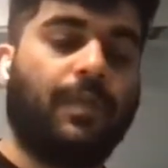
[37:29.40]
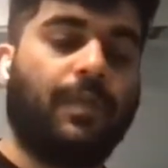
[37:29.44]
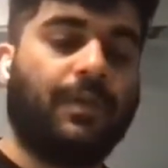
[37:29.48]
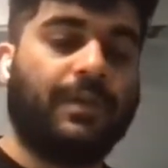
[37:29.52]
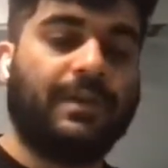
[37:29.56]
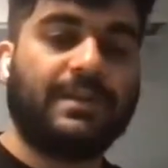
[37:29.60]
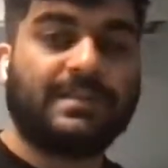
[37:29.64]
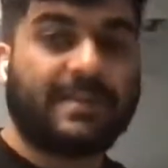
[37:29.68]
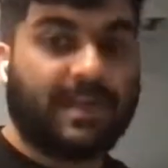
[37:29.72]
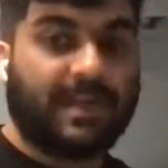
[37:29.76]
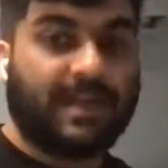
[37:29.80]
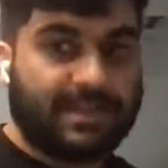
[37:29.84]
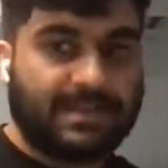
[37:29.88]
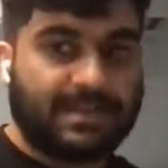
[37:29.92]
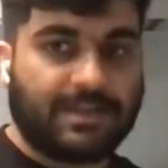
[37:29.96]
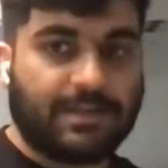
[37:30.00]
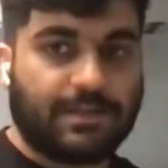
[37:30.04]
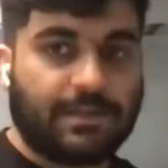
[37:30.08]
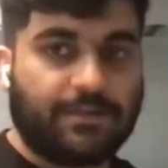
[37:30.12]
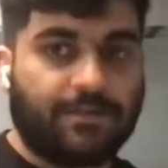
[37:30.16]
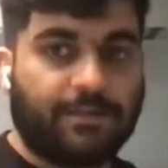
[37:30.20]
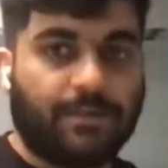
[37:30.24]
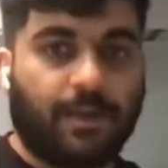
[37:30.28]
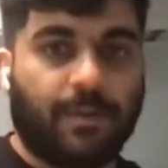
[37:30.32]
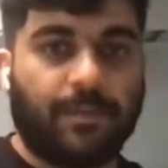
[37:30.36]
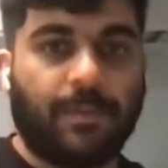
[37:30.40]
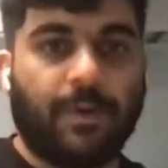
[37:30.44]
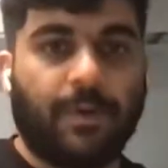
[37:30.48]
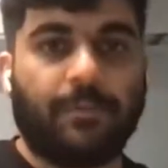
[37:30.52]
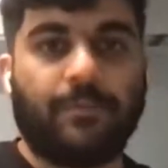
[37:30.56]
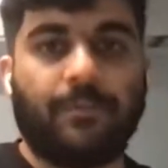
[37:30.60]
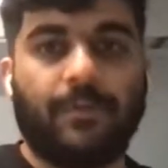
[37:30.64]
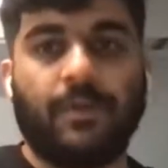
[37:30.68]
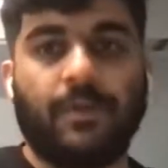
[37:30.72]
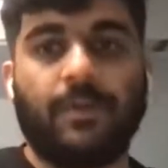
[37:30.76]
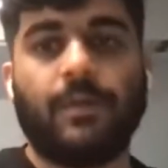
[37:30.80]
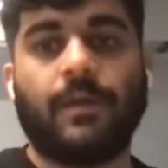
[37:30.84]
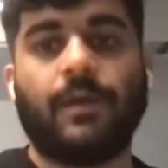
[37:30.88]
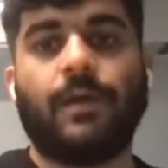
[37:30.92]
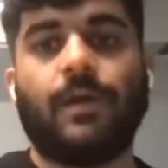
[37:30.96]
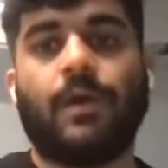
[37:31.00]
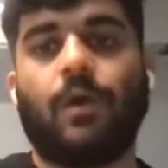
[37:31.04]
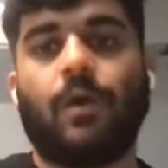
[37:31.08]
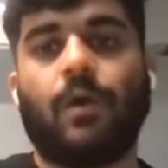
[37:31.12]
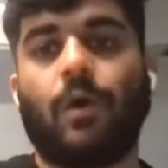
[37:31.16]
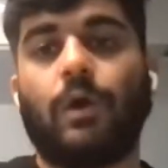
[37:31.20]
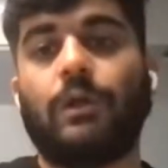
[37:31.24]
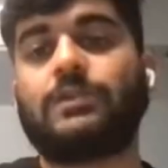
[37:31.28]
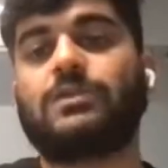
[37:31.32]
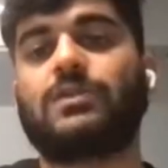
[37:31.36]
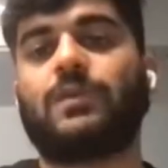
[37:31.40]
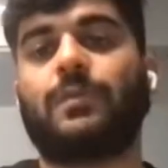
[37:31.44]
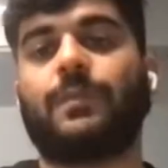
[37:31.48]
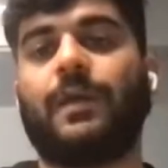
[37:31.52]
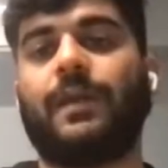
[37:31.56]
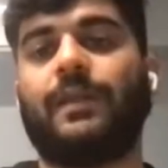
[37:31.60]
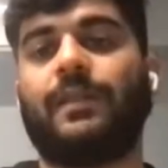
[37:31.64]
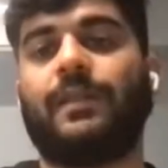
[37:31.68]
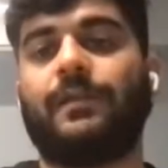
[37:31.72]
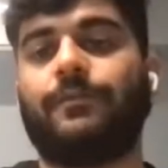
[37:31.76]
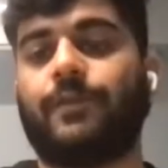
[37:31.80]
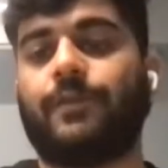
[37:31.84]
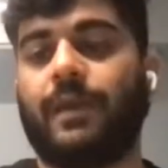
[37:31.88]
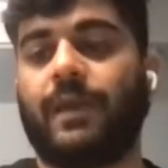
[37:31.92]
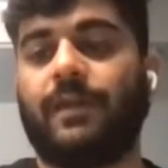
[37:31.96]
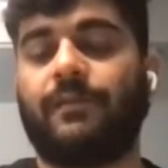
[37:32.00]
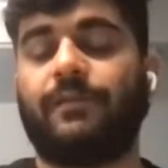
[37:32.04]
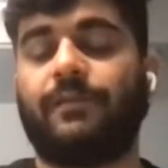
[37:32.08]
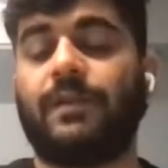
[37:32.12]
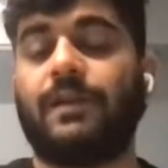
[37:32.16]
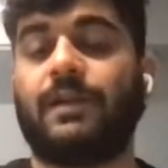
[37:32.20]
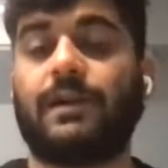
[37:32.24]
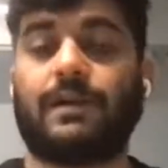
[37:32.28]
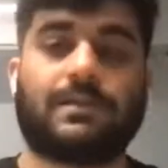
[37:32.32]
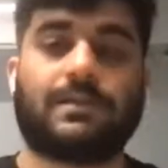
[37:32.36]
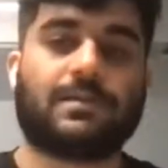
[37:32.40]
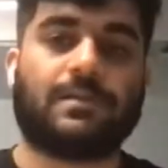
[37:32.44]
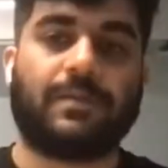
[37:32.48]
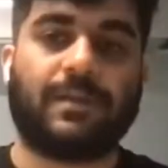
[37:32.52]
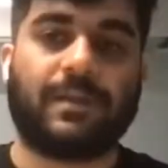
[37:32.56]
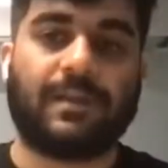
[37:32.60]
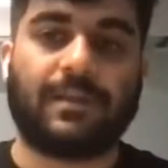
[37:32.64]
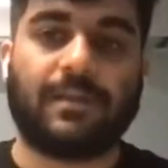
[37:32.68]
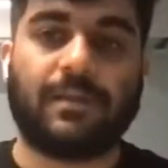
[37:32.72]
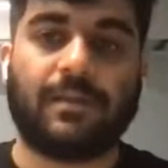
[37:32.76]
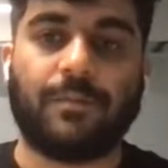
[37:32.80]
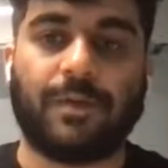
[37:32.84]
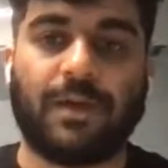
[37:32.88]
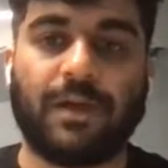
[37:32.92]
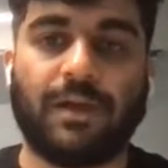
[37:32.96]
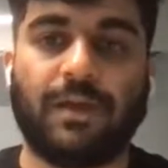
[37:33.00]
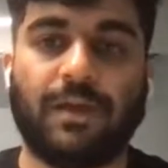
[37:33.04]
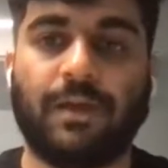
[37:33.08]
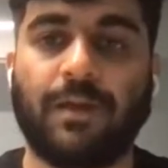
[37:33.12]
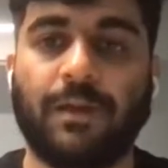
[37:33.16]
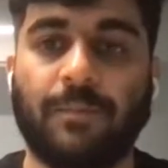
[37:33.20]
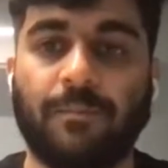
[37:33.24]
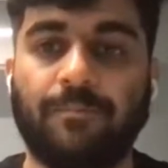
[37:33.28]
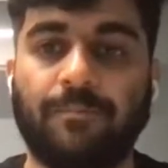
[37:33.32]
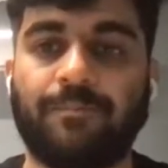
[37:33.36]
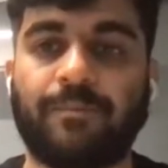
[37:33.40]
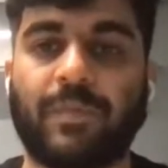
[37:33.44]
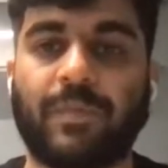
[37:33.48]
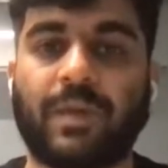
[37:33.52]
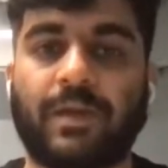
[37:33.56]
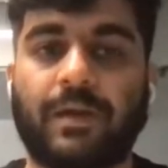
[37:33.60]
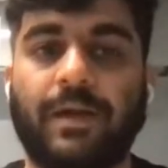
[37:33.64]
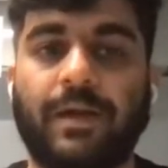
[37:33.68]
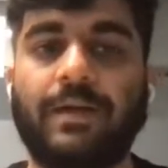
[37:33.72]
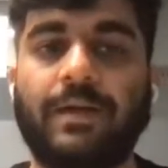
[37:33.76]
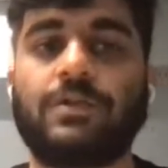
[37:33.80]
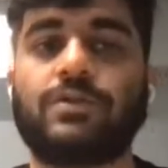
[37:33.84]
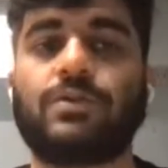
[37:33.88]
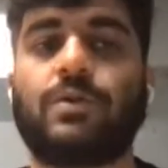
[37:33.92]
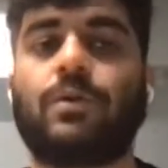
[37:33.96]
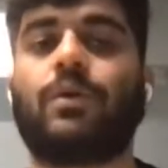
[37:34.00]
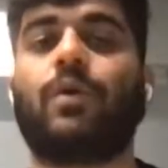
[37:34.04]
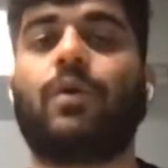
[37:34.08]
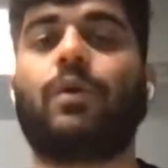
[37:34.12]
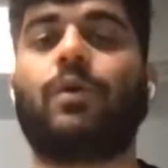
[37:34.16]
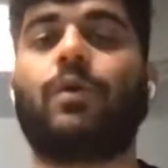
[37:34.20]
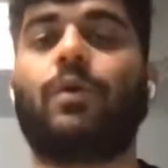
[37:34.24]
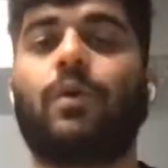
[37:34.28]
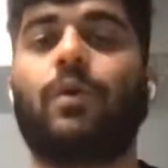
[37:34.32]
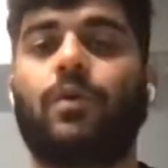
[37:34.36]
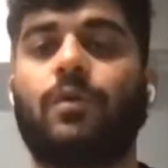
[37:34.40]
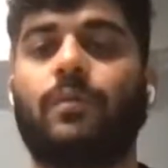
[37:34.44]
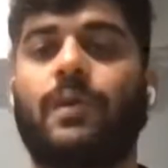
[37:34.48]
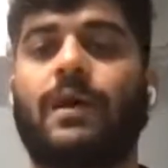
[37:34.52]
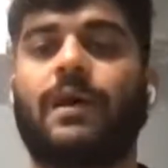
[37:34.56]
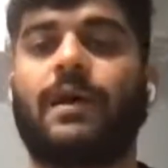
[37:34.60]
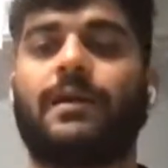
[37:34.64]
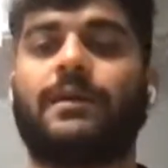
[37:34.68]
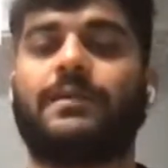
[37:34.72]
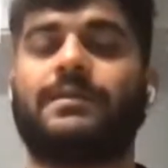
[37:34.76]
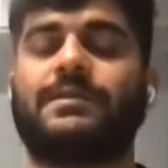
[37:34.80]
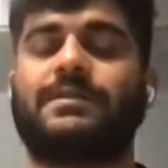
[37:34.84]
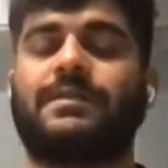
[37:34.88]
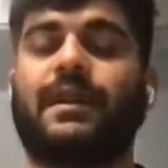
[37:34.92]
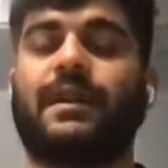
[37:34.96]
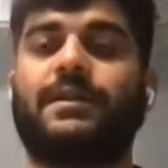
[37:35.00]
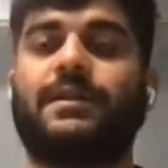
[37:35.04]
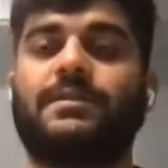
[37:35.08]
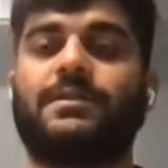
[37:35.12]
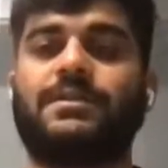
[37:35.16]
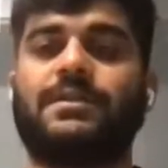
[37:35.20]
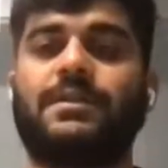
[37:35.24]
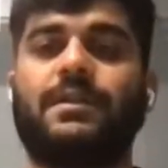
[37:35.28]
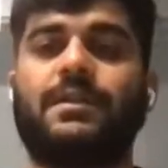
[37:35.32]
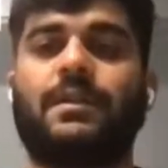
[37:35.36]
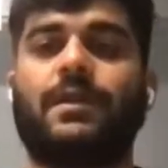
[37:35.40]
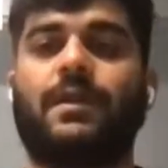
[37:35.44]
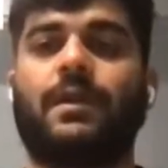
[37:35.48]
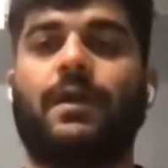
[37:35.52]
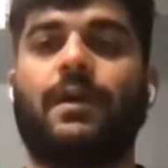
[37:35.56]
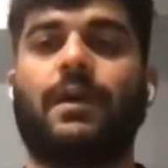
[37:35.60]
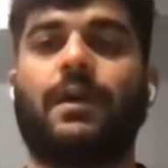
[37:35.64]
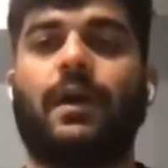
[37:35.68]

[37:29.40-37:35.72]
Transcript: the designs that they've come up with. Also pay them for every customer that they bring in, right? So good go-to-market strategy.